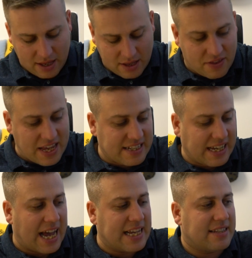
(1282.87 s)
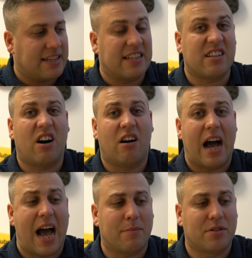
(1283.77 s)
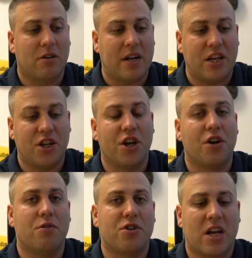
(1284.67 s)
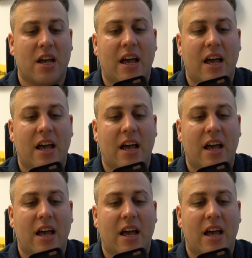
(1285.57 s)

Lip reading: these cases are absolutely huge,